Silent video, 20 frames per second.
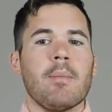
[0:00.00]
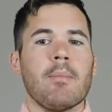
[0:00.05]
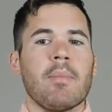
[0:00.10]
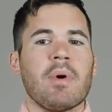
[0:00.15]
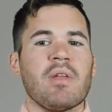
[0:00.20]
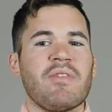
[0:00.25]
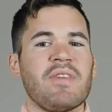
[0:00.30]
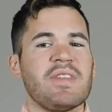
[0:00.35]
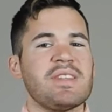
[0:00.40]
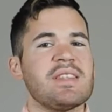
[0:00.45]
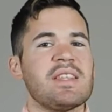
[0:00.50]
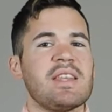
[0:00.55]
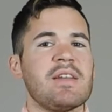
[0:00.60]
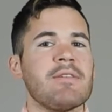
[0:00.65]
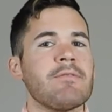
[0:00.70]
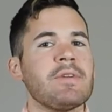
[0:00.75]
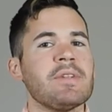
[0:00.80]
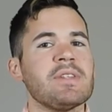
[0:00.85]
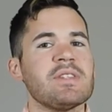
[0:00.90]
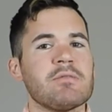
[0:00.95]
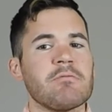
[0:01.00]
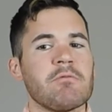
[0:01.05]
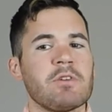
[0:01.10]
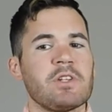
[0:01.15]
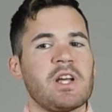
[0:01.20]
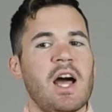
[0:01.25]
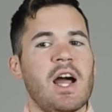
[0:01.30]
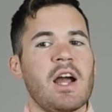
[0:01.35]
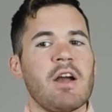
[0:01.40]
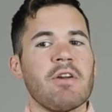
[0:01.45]
but if it's the difference in
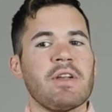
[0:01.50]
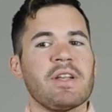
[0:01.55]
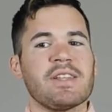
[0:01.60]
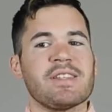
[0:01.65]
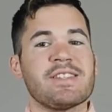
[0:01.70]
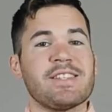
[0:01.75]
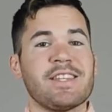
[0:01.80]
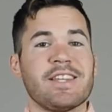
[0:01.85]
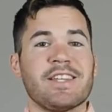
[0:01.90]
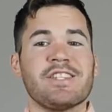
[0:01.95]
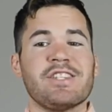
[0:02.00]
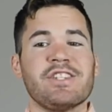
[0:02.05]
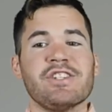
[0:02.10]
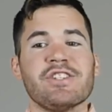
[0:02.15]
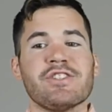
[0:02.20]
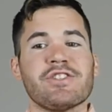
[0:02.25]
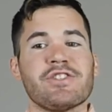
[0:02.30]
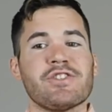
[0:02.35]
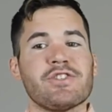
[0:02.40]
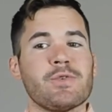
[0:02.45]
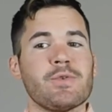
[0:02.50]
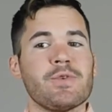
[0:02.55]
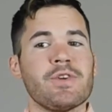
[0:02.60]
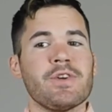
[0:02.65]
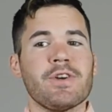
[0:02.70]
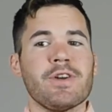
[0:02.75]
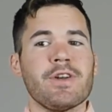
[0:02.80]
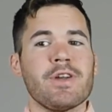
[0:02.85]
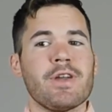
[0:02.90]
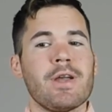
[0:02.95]
retiring 6 years sooner,
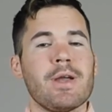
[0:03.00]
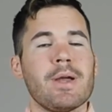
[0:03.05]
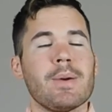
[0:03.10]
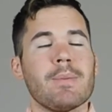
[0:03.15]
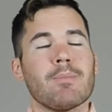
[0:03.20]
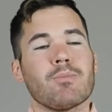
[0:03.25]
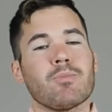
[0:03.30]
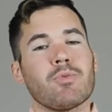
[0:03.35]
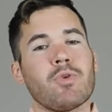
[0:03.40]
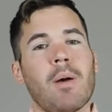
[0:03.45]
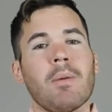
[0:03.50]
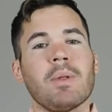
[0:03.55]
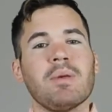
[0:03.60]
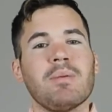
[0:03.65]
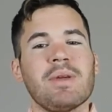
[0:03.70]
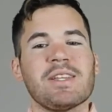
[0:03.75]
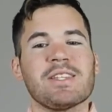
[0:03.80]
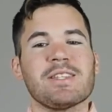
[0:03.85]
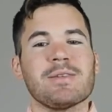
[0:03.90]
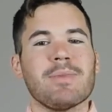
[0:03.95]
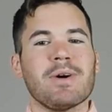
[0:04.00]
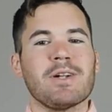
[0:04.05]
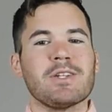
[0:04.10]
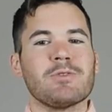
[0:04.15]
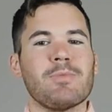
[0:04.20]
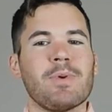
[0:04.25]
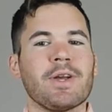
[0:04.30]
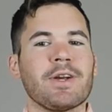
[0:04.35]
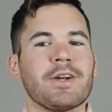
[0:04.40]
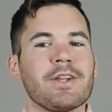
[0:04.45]
probably makes a
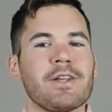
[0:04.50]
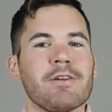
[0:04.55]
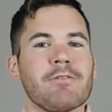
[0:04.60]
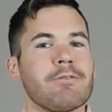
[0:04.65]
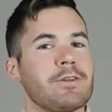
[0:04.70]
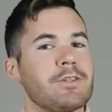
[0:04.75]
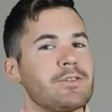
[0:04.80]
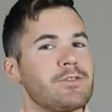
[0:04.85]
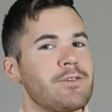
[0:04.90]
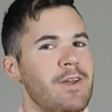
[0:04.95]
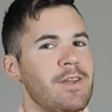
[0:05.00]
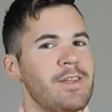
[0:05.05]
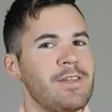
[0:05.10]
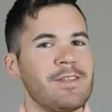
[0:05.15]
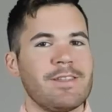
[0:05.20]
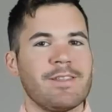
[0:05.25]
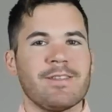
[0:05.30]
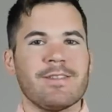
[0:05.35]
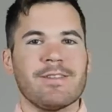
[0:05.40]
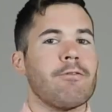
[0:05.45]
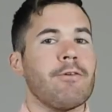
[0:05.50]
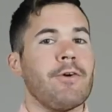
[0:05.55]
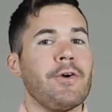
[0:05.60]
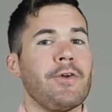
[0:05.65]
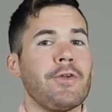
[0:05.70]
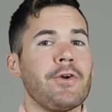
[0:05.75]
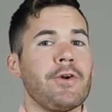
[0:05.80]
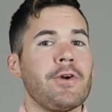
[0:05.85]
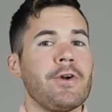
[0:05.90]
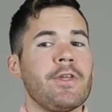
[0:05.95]
much bigger difference, right?
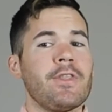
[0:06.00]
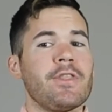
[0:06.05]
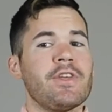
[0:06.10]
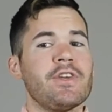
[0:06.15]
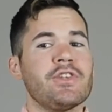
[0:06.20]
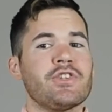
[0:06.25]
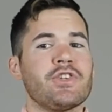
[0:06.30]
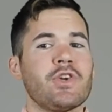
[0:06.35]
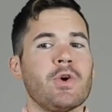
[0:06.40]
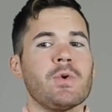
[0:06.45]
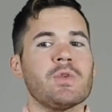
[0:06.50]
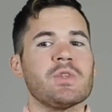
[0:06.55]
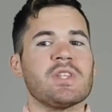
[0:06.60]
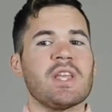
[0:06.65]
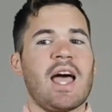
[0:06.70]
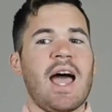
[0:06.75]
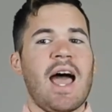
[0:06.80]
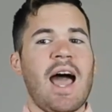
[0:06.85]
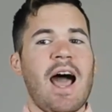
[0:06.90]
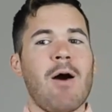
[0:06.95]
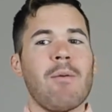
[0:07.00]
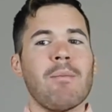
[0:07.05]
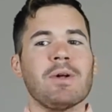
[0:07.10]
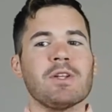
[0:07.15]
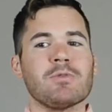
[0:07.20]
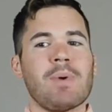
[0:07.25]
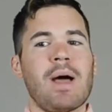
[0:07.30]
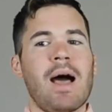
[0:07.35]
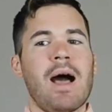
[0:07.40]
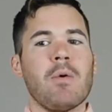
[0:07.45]
Further, this shows how
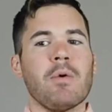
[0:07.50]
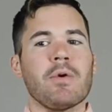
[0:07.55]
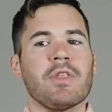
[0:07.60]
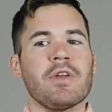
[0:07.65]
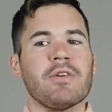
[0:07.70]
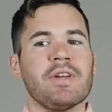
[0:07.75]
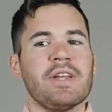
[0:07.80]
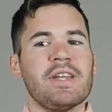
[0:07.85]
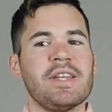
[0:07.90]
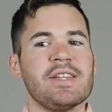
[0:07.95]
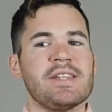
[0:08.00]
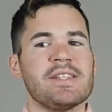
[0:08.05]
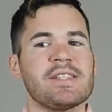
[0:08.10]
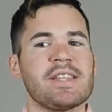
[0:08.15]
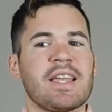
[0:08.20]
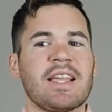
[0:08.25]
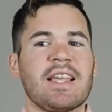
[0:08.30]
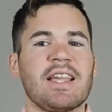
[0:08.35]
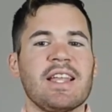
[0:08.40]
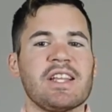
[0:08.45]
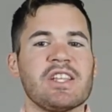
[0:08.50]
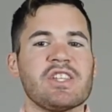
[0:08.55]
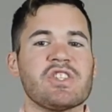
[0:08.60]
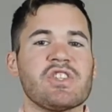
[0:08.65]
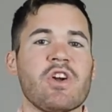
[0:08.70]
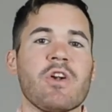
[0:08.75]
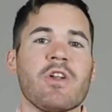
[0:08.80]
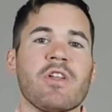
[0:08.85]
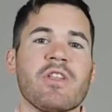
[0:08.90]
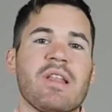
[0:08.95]
much power there is in getting
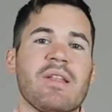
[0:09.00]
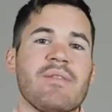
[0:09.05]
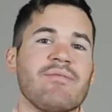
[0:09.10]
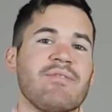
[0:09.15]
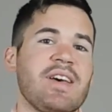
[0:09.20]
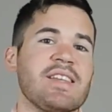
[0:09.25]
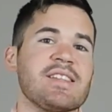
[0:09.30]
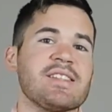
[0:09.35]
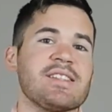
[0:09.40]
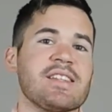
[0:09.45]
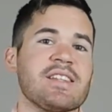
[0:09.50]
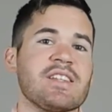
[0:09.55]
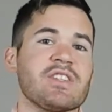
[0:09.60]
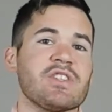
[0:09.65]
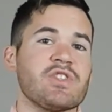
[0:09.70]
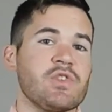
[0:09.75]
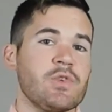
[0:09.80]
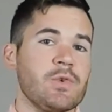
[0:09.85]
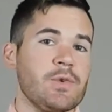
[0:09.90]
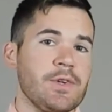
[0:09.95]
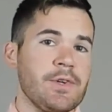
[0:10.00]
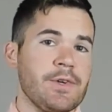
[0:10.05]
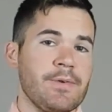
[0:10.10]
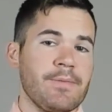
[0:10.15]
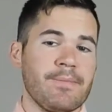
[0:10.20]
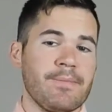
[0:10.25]
started investing sooner.